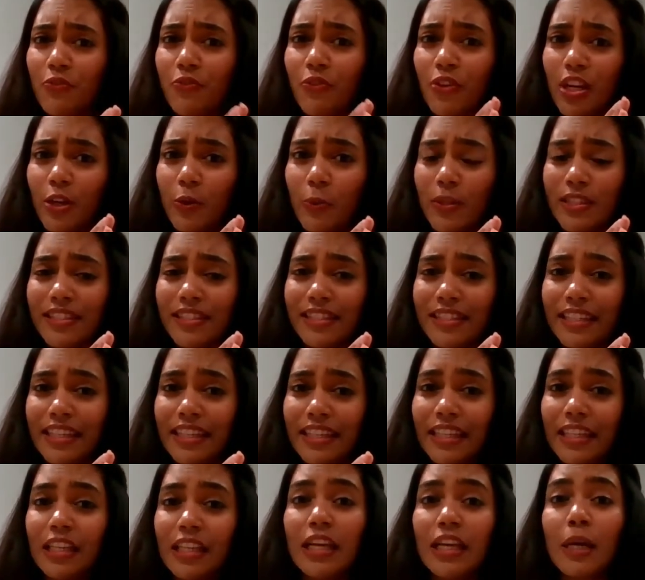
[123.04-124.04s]
of
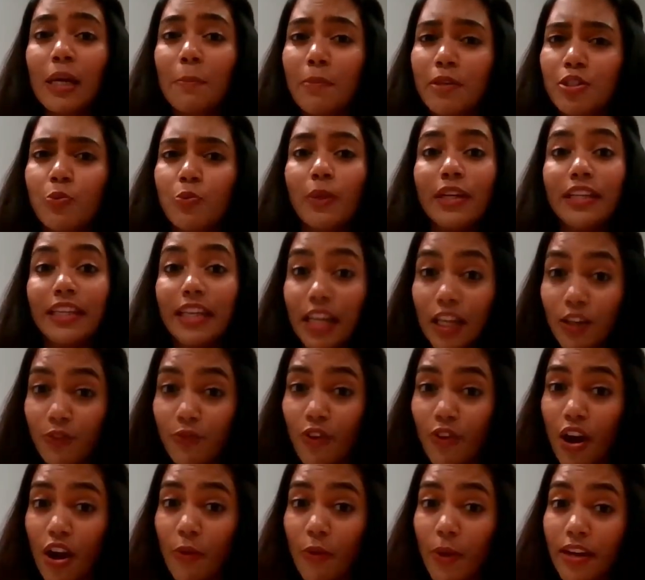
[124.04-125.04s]
frequency between
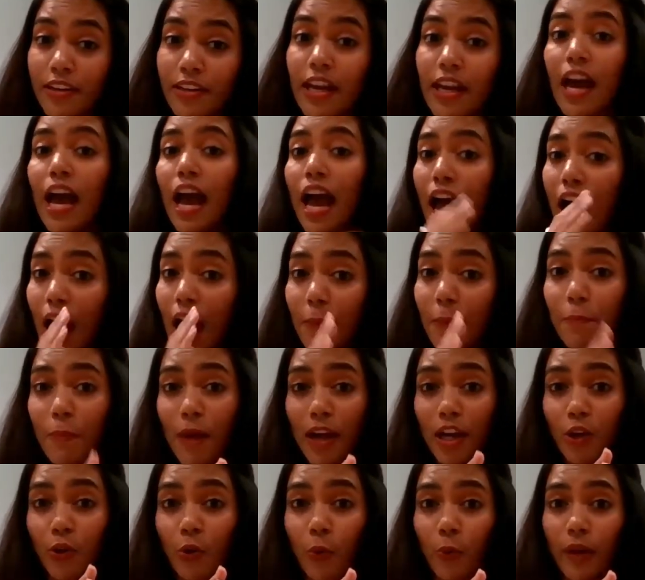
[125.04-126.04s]
infrared and
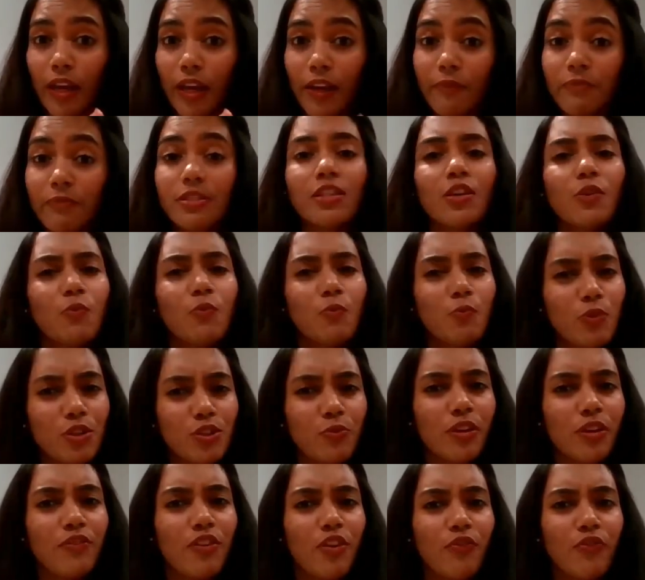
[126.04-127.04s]
microwaves,
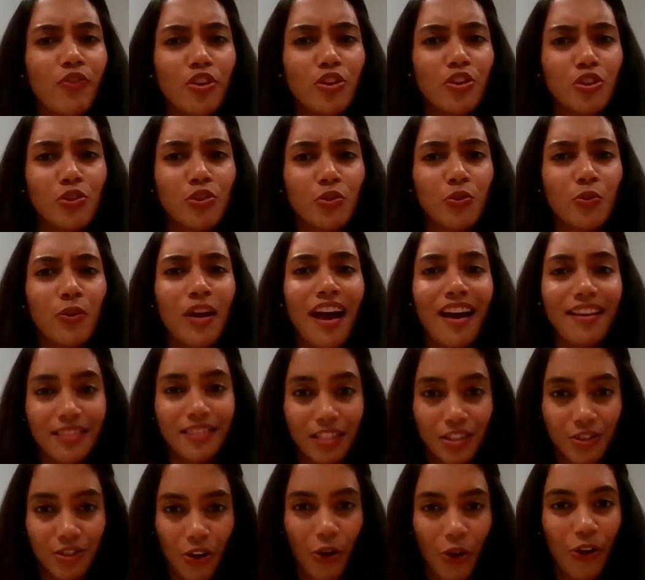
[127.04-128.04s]
which we refer to as
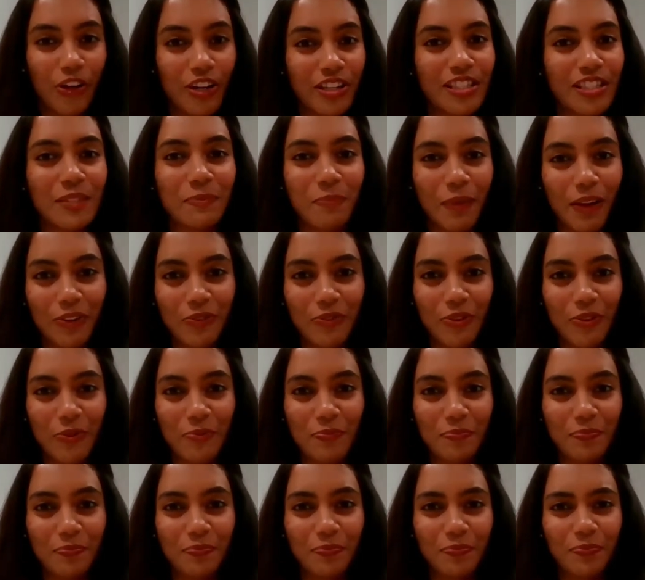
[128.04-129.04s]
the terahertz
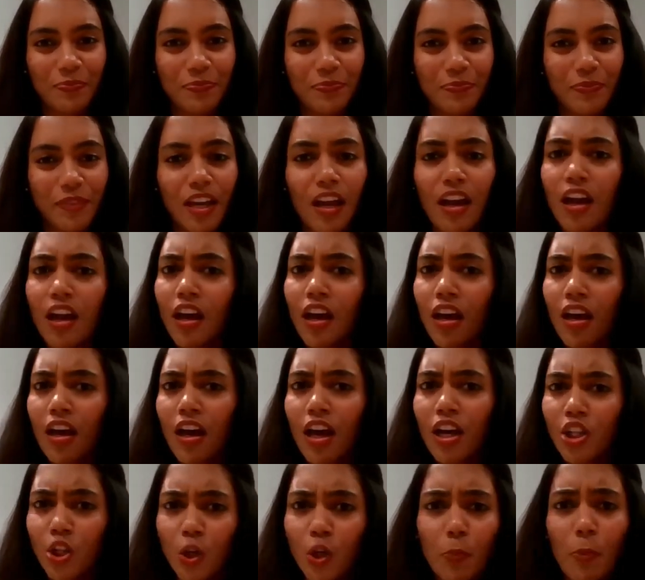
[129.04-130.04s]
spectrum.
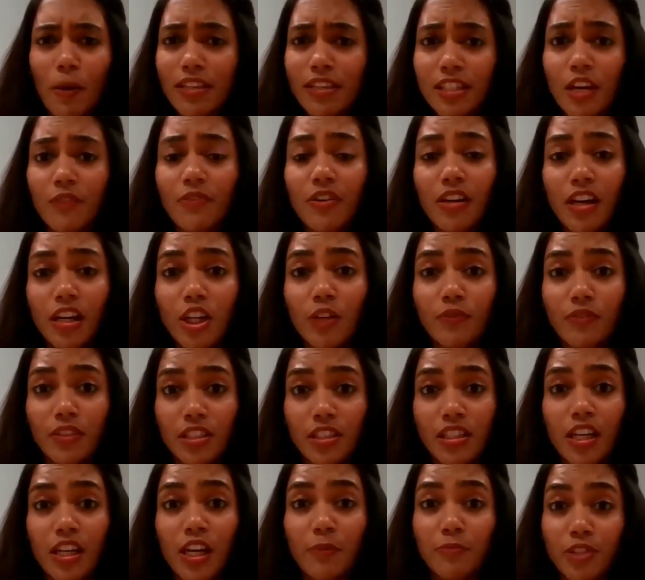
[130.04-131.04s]
You must have heard of the
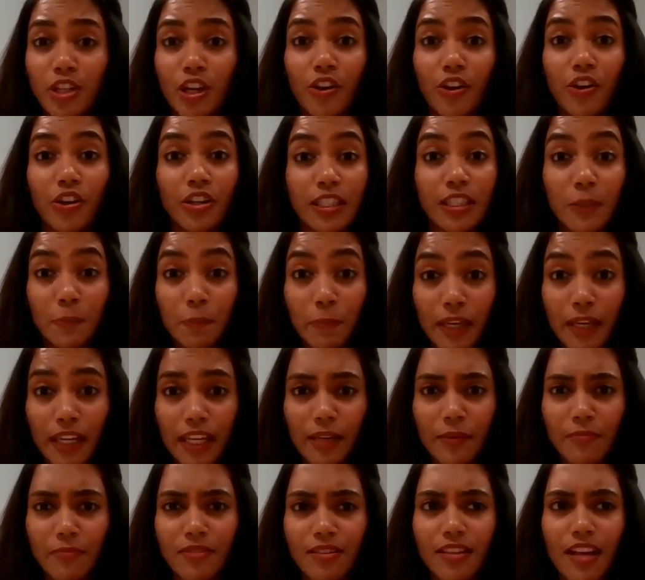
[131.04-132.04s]
term terahertz
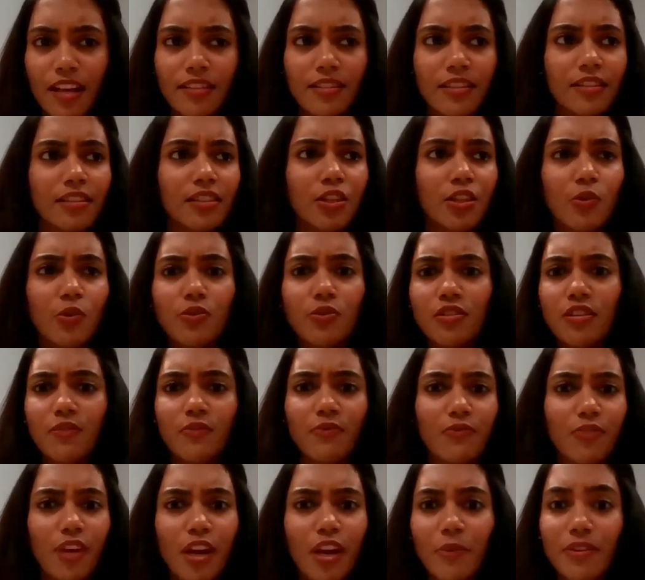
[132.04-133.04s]
beams as it's used
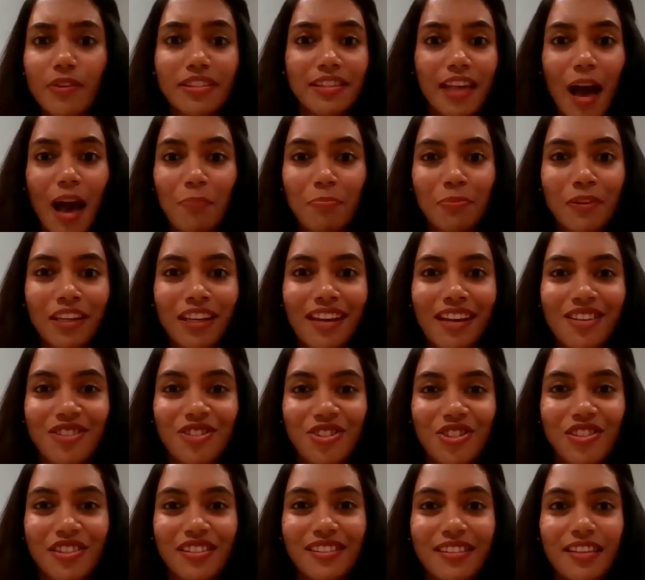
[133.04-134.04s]
in various
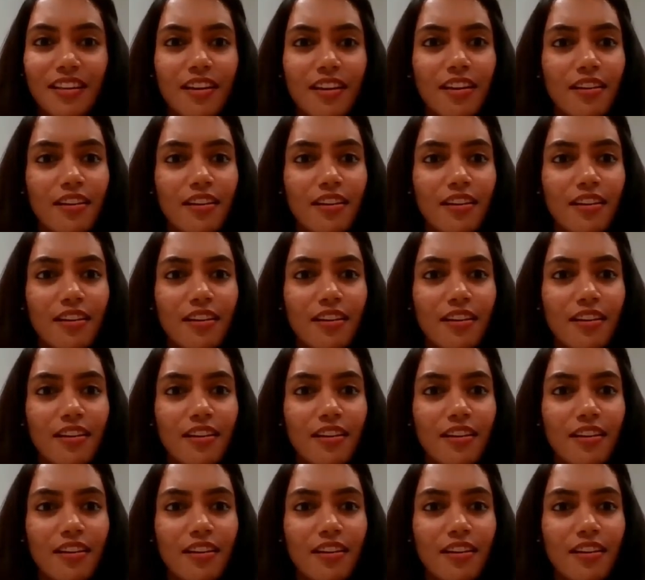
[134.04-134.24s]
applications,